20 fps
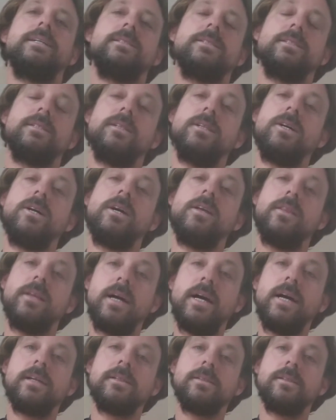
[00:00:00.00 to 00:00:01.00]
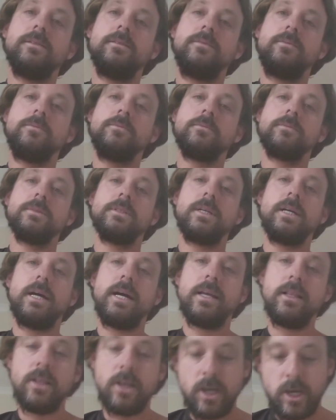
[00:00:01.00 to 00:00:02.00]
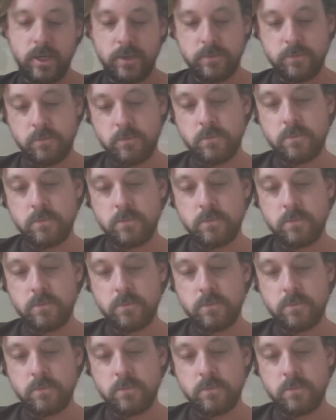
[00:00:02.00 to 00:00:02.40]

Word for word: so learn that. Okay, learn.